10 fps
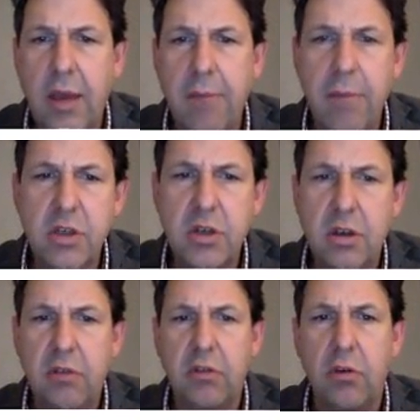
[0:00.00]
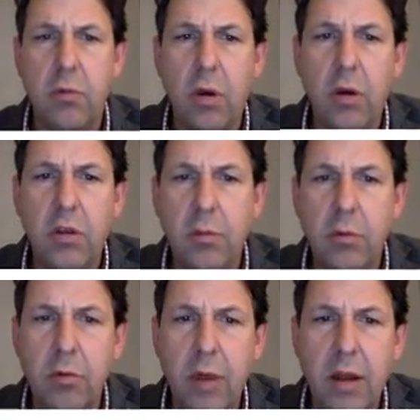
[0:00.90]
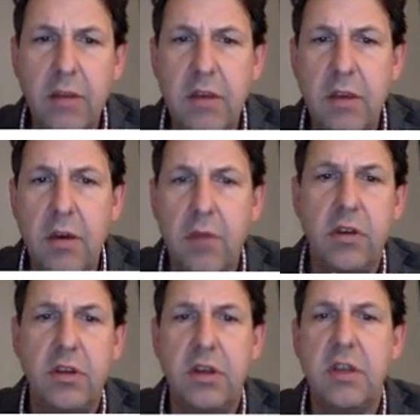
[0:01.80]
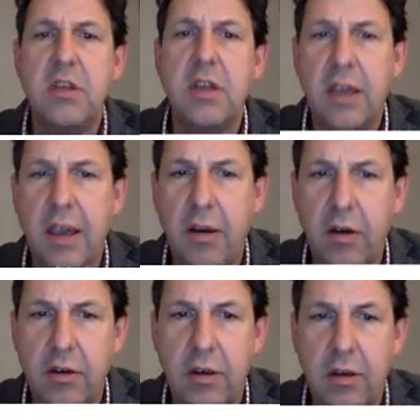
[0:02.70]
ambition has corroded the morality of the titular character.